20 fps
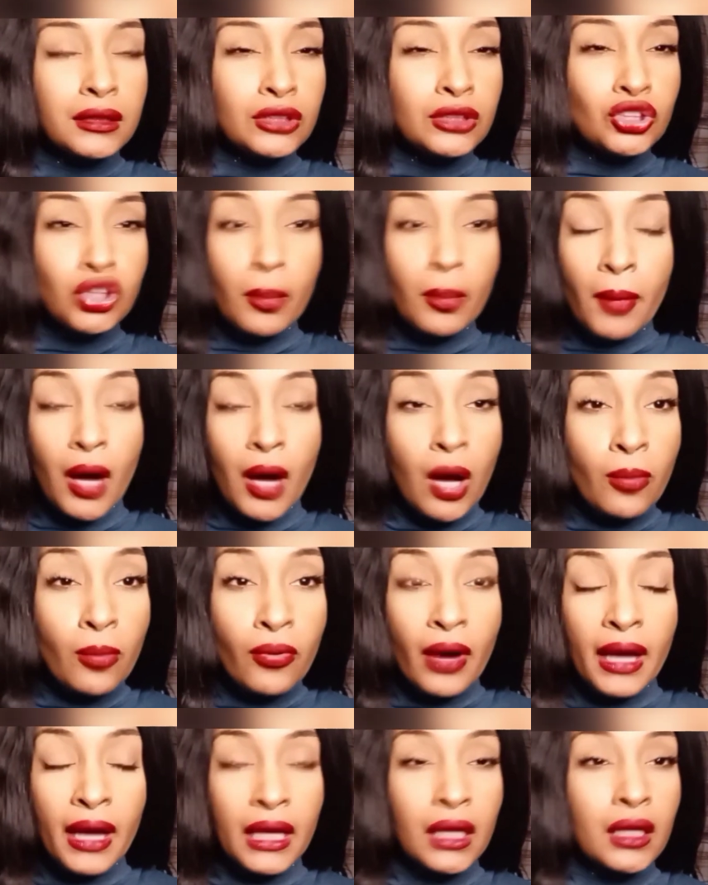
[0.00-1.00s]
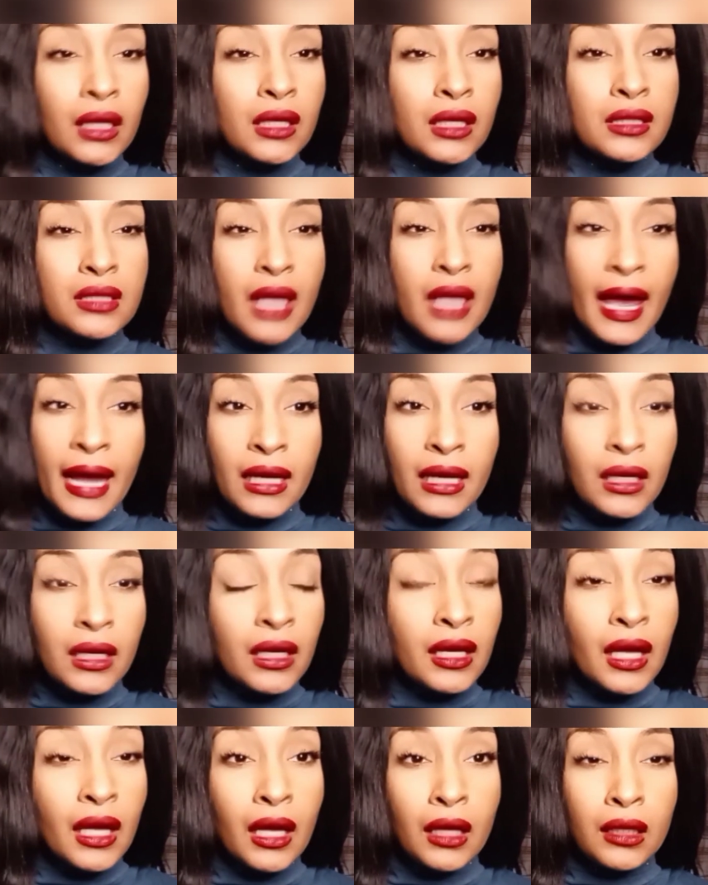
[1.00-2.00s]
Jamal Bryant is at it
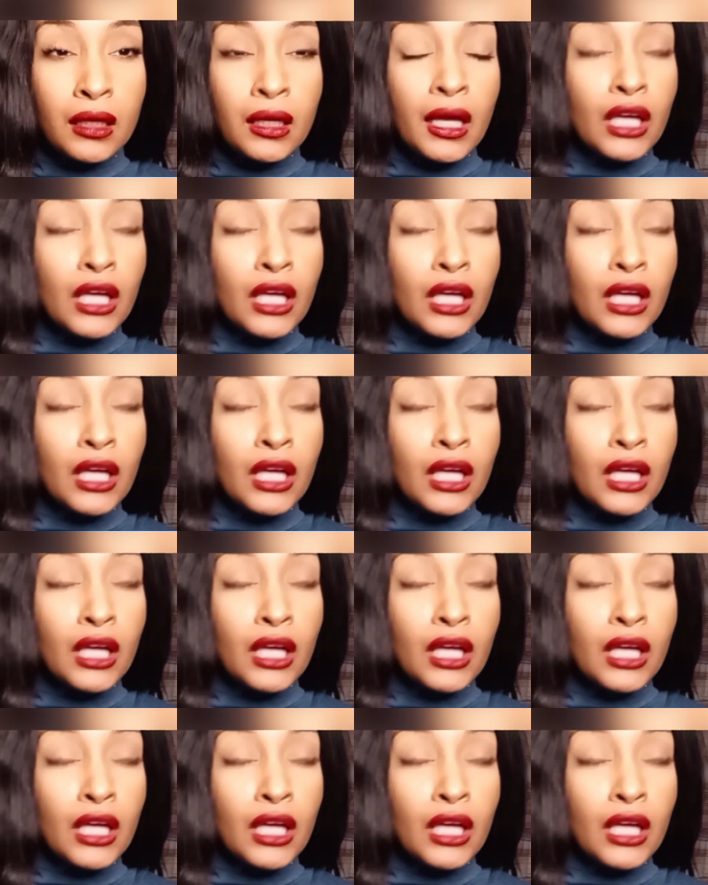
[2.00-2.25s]
again.